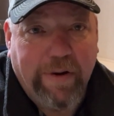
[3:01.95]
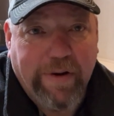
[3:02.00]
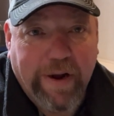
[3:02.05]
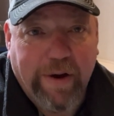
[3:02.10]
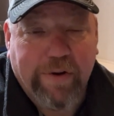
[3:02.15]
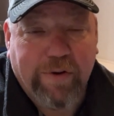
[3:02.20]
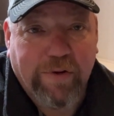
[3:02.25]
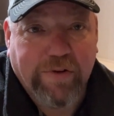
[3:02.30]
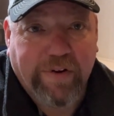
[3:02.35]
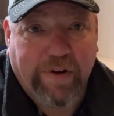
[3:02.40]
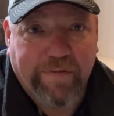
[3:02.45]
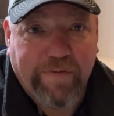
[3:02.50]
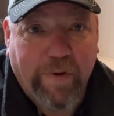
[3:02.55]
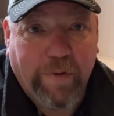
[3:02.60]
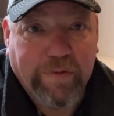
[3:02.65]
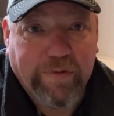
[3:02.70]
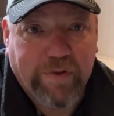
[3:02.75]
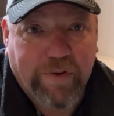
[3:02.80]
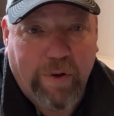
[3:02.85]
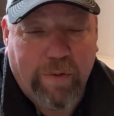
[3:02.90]
Now, of course, our
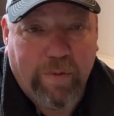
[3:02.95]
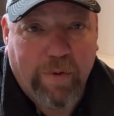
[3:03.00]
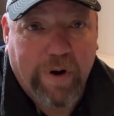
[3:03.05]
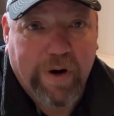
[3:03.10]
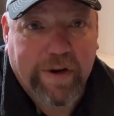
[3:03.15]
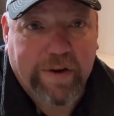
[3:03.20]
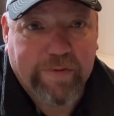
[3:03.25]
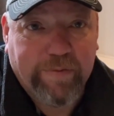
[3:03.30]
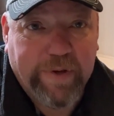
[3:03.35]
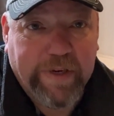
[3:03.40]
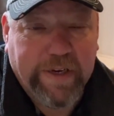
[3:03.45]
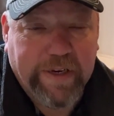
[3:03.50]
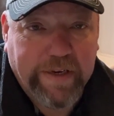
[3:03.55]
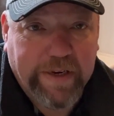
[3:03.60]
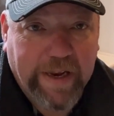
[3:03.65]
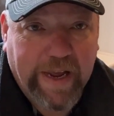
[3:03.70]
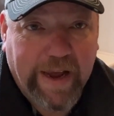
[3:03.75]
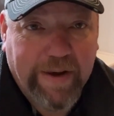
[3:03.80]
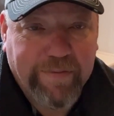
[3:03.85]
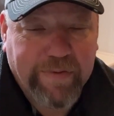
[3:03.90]
phones don't work because we
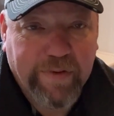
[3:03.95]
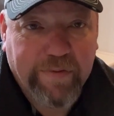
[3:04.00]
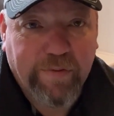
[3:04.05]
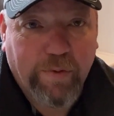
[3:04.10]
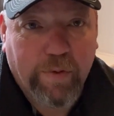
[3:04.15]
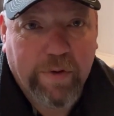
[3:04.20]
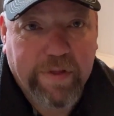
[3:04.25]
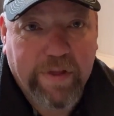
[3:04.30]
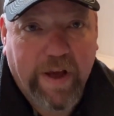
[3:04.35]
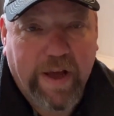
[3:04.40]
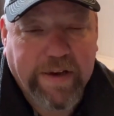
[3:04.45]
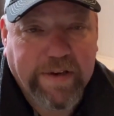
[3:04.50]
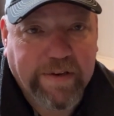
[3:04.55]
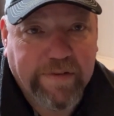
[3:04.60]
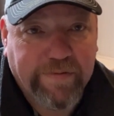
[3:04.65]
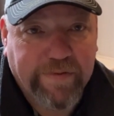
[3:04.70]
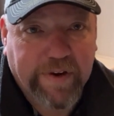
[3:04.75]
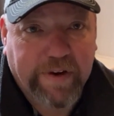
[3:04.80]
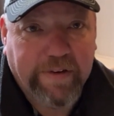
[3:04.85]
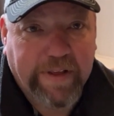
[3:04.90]
didn't have the forethought to
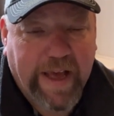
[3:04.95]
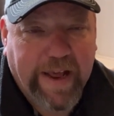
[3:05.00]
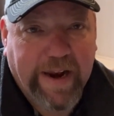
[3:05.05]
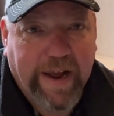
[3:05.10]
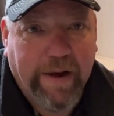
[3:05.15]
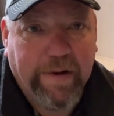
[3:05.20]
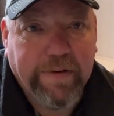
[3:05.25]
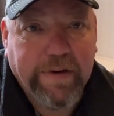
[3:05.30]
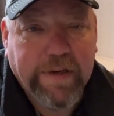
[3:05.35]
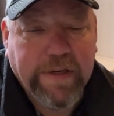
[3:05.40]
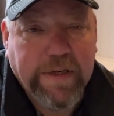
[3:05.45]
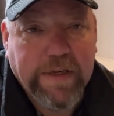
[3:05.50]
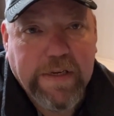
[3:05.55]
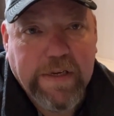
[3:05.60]
figure that out.